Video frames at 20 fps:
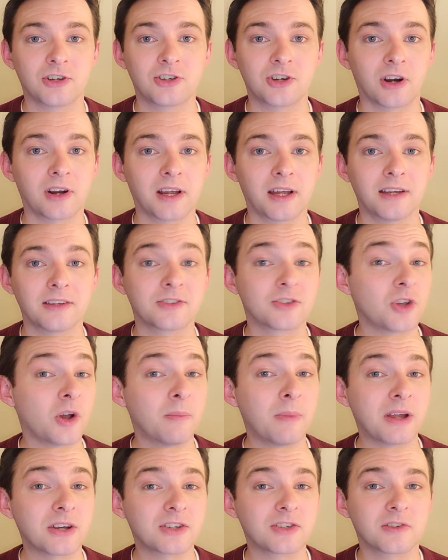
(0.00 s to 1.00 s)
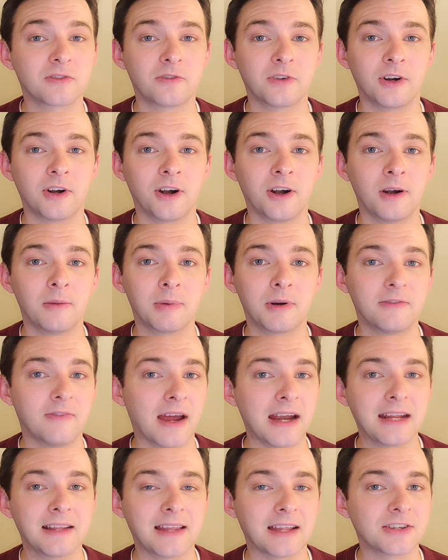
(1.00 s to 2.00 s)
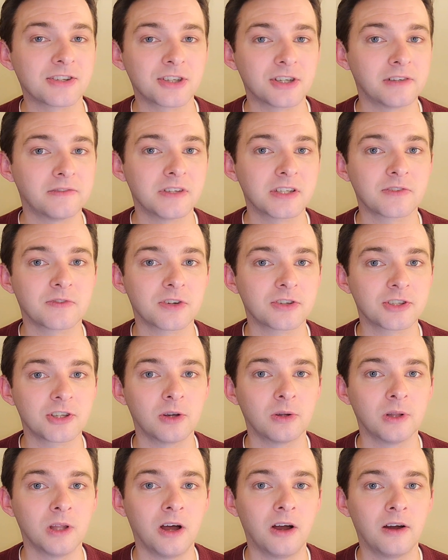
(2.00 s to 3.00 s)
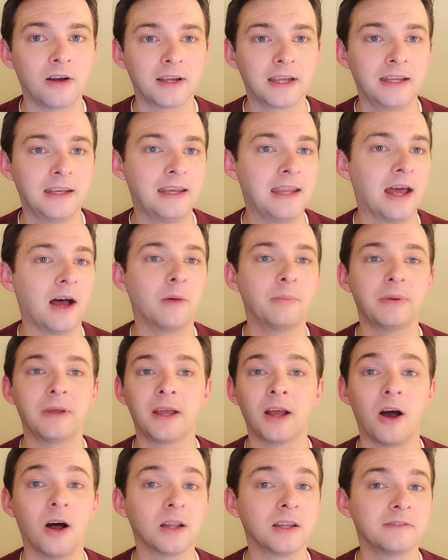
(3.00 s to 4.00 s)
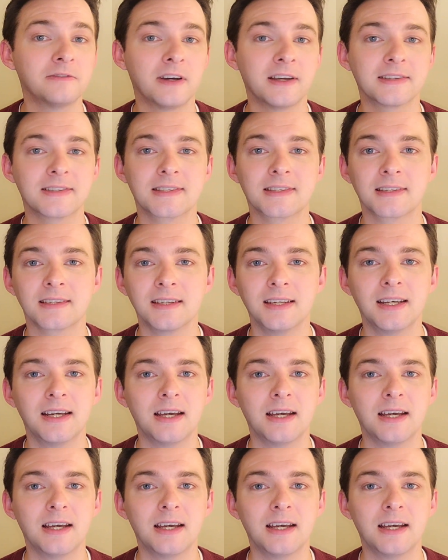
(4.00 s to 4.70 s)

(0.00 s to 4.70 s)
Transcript: Trunca so much for providing that service for so long and helping all of us